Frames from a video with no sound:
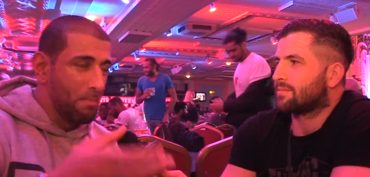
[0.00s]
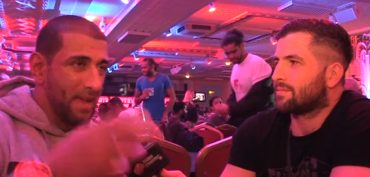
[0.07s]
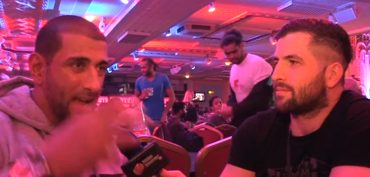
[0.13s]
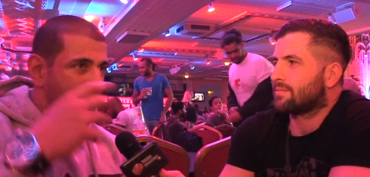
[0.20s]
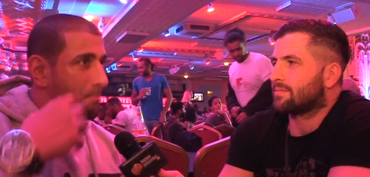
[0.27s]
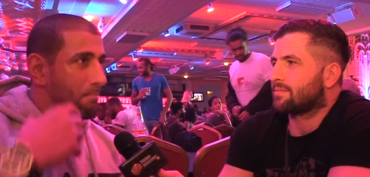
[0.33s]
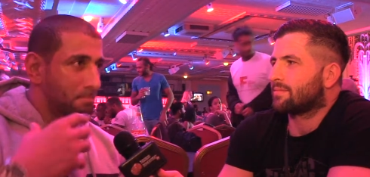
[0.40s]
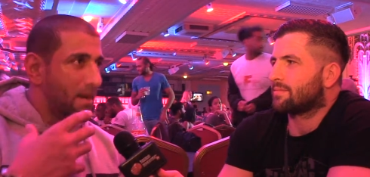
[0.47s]
Speaker 1: me
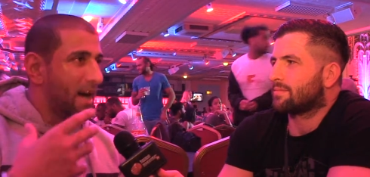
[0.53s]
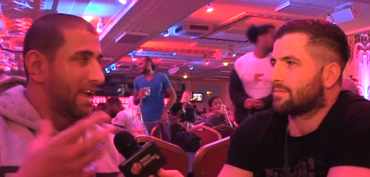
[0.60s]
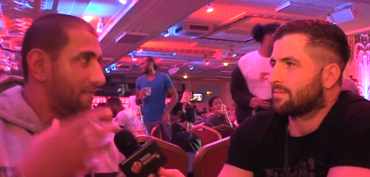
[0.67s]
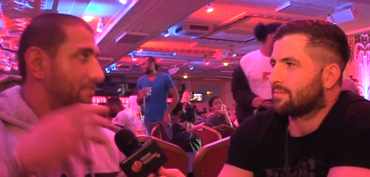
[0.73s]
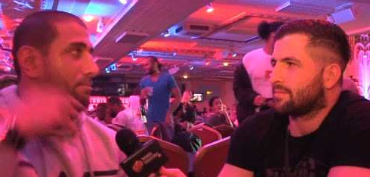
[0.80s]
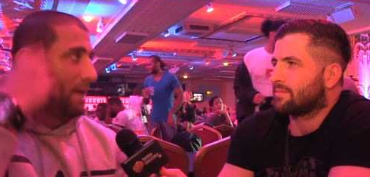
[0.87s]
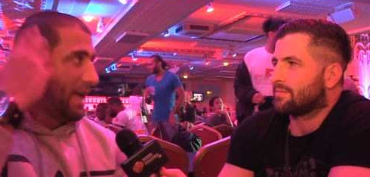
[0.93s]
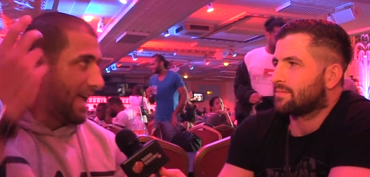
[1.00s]
a monkey
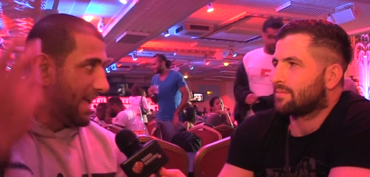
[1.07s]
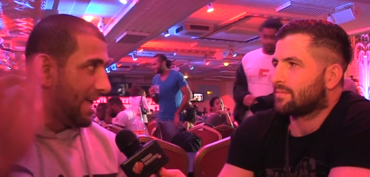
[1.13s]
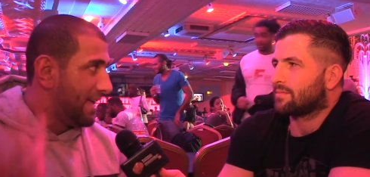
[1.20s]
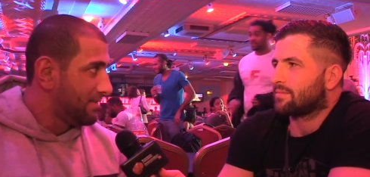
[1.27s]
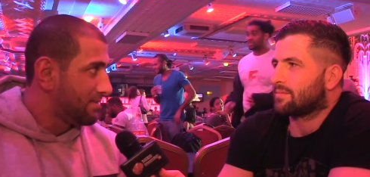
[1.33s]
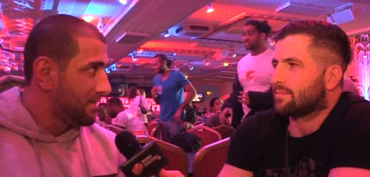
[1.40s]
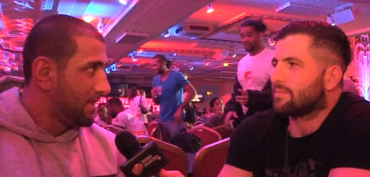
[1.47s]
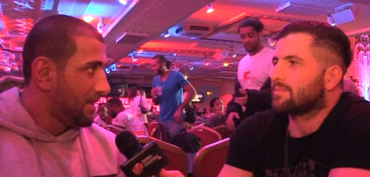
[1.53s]
with big
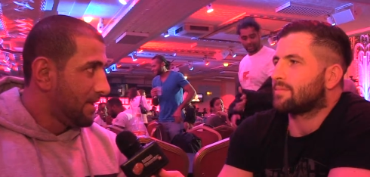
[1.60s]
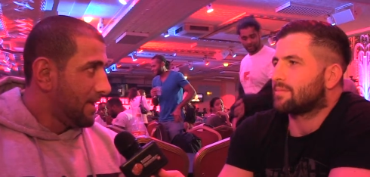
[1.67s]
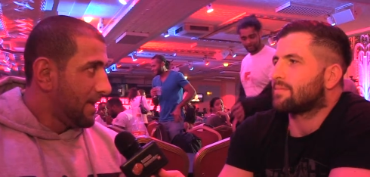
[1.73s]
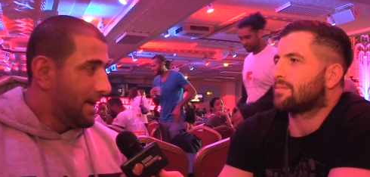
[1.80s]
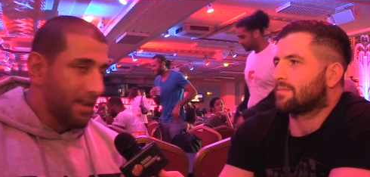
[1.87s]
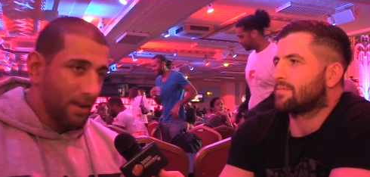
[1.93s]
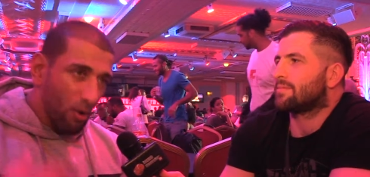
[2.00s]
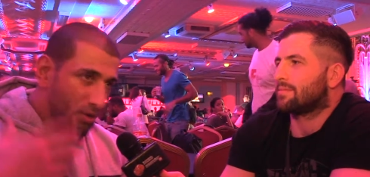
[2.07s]
ears
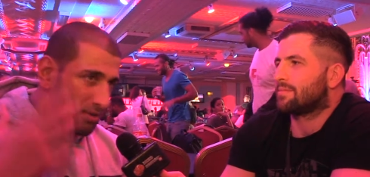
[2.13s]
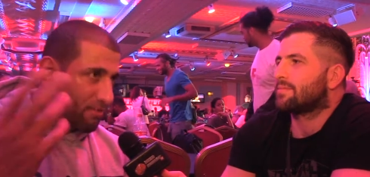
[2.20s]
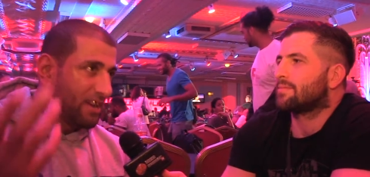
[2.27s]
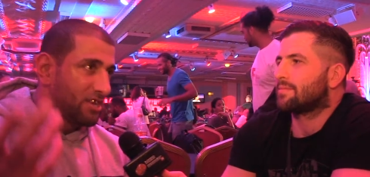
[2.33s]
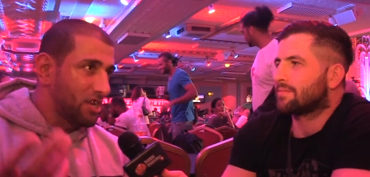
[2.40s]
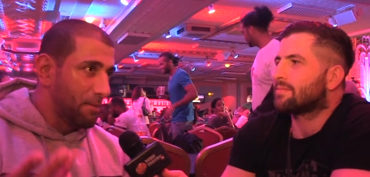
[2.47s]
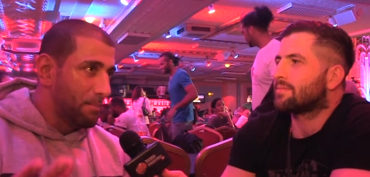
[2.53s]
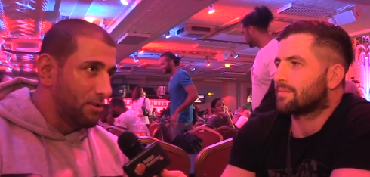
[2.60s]
and all the
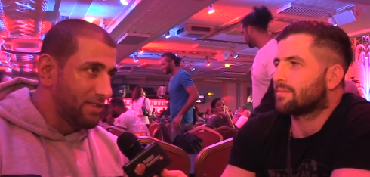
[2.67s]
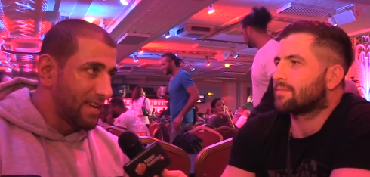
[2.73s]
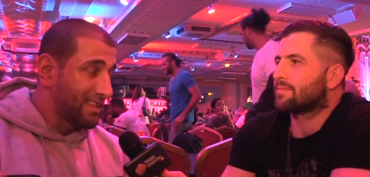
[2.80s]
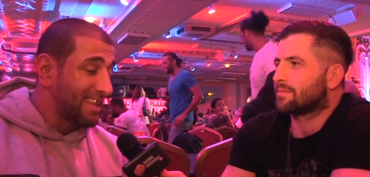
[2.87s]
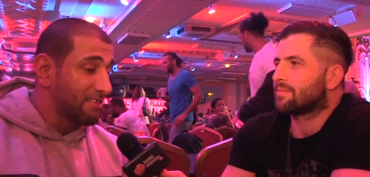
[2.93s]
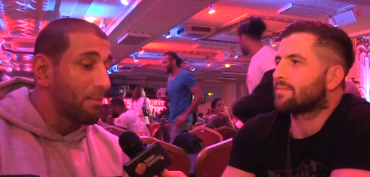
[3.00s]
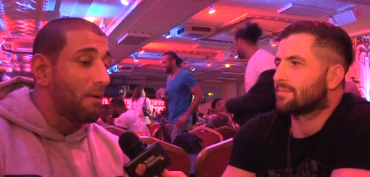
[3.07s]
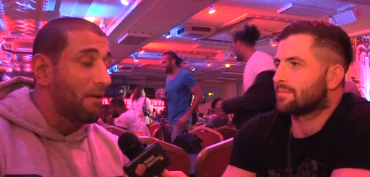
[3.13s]
racial abuse.
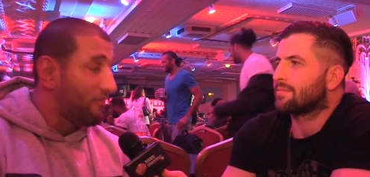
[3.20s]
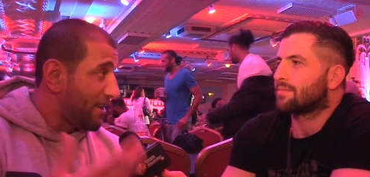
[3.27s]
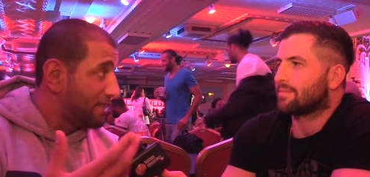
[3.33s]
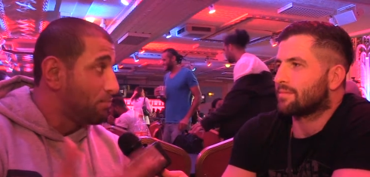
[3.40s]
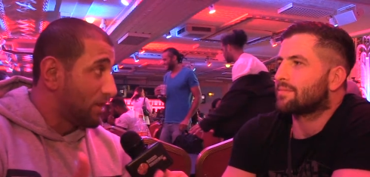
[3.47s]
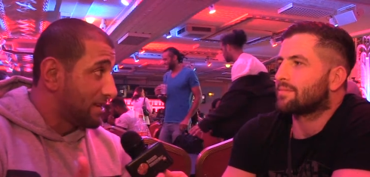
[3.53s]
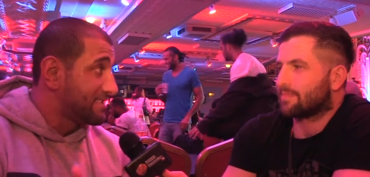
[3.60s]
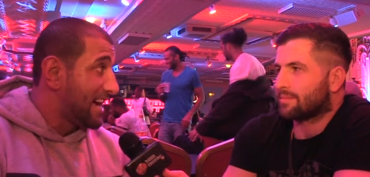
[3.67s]
That's why my
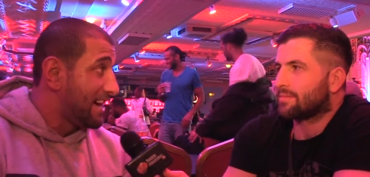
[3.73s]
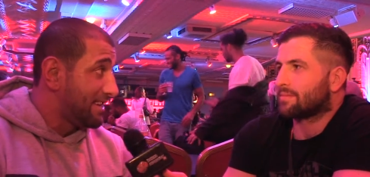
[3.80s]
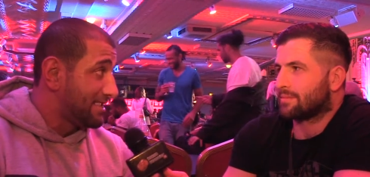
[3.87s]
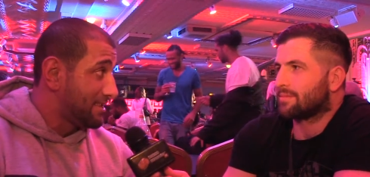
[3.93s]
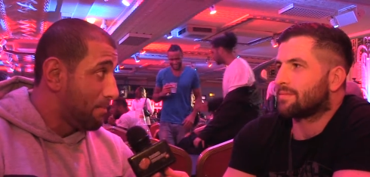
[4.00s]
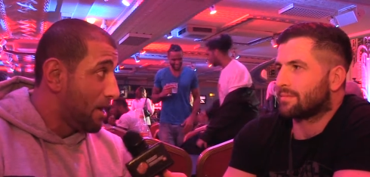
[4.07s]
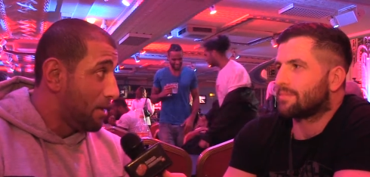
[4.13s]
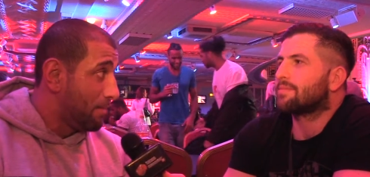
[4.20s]
Facebook is down
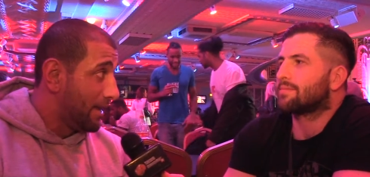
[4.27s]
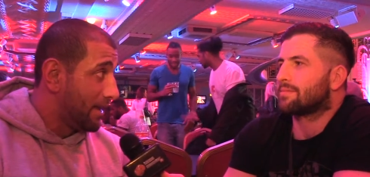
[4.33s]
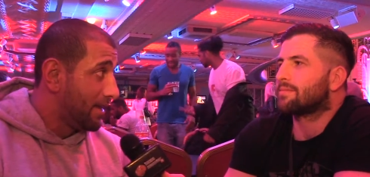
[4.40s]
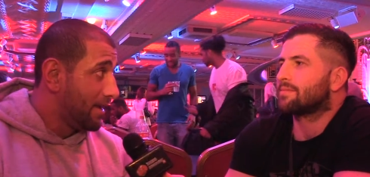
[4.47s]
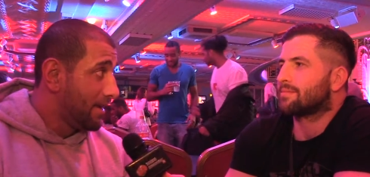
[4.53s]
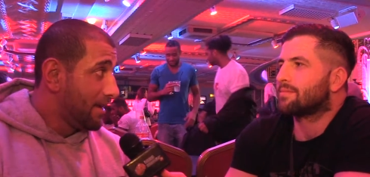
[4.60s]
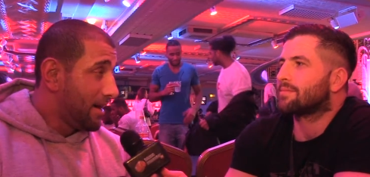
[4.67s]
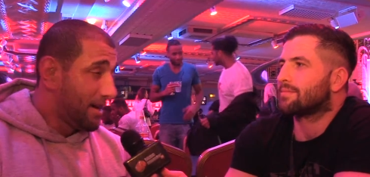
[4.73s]
at the moment.
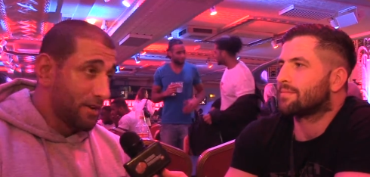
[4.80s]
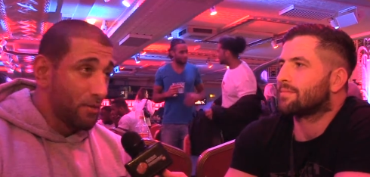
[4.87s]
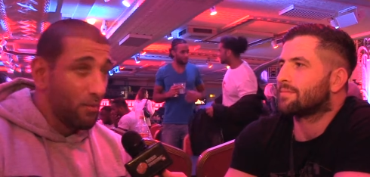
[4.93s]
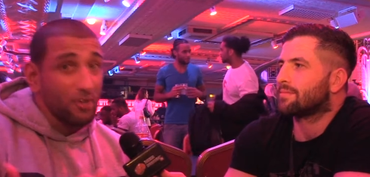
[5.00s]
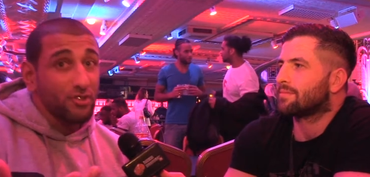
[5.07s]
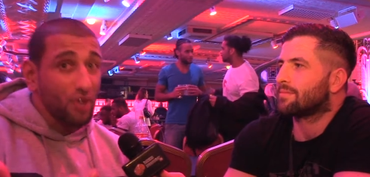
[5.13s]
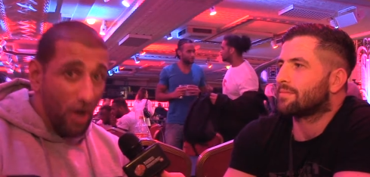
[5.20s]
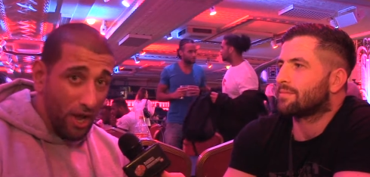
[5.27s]
I don't know
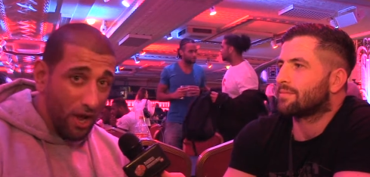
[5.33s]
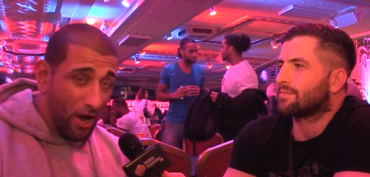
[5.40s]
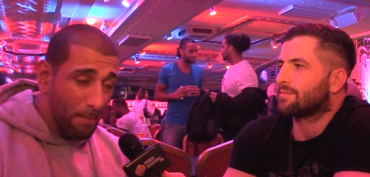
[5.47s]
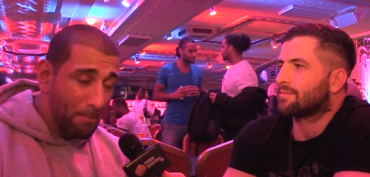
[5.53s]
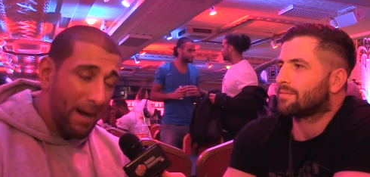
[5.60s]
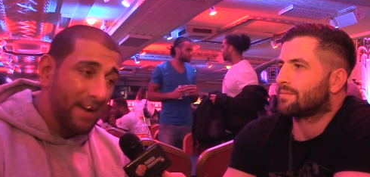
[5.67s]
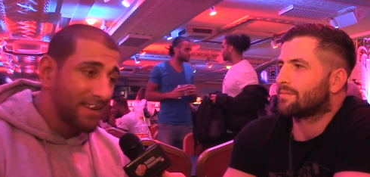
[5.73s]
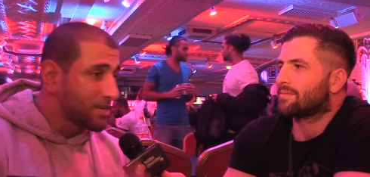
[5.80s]
what's going
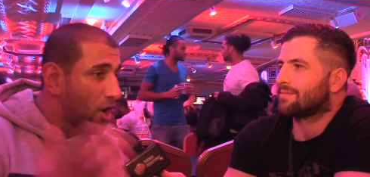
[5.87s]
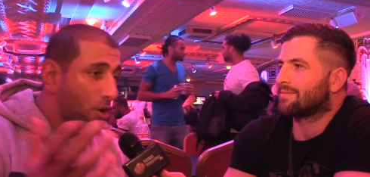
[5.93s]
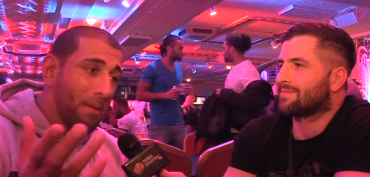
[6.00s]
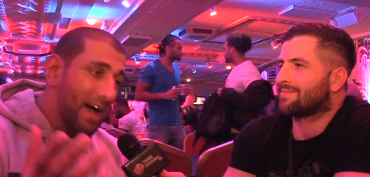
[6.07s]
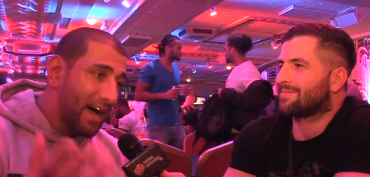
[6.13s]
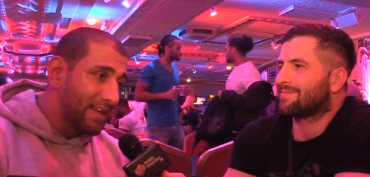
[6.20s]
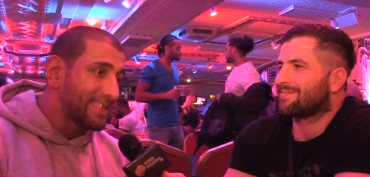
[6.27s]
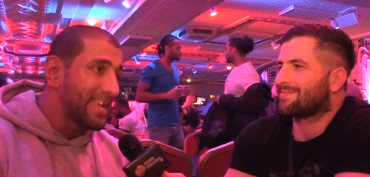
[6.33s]
on, but don't
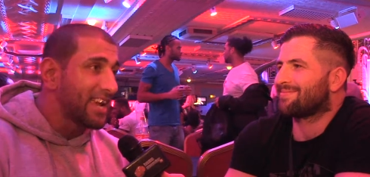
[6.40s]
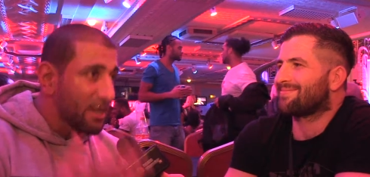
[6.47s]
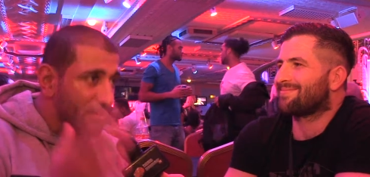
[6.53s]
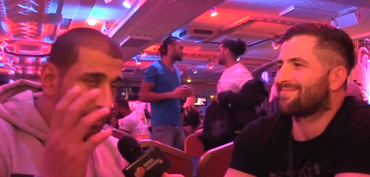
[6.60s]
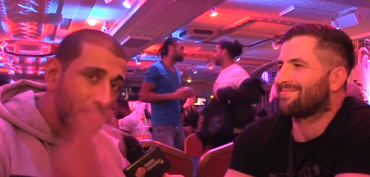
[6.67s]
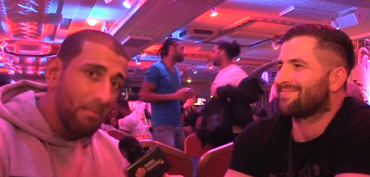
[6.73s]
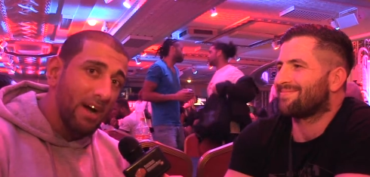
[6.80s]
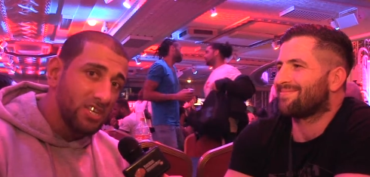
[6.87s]
matter. Thank you
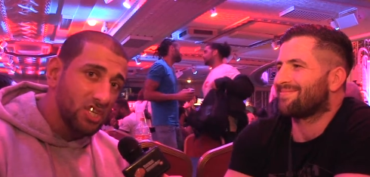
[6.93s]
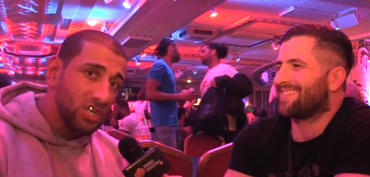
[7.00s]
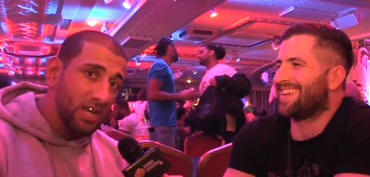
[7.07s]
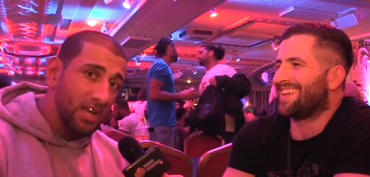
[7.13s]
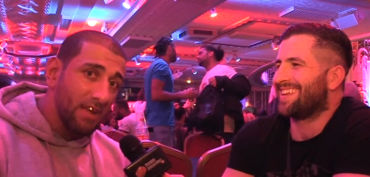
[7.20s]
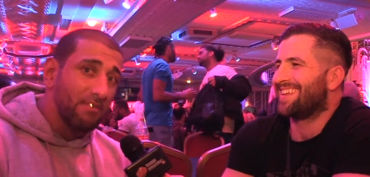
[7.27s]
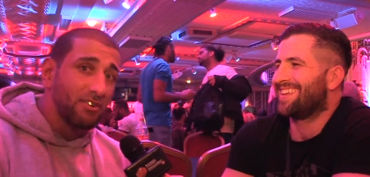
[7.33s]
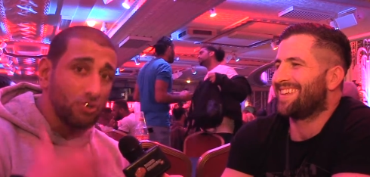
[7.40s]
very much,
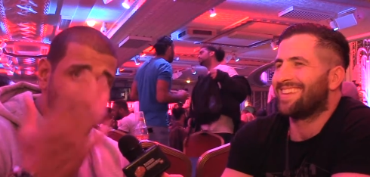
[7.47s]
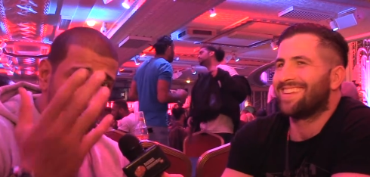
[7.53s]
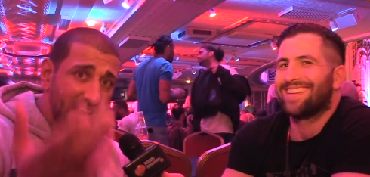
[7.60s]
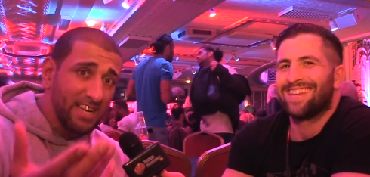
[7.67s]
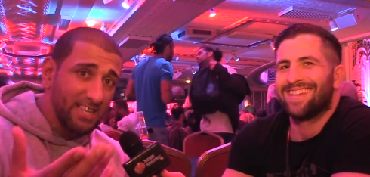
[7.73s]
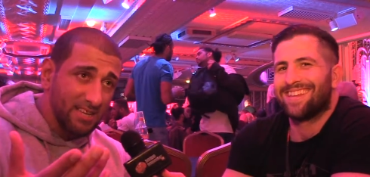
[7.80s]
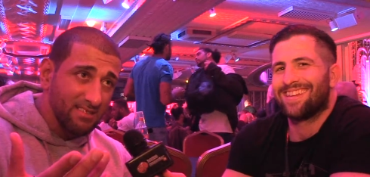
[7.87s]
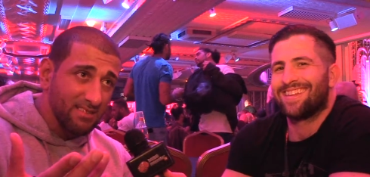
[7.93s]
even to the
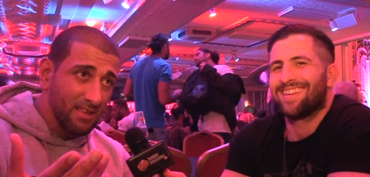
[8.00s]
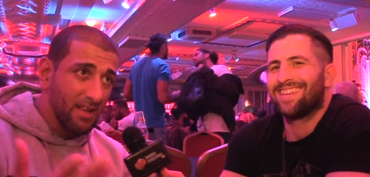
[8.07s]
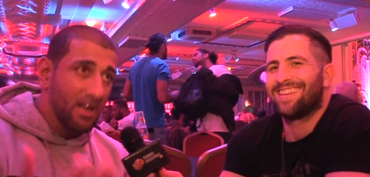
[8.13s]
haters.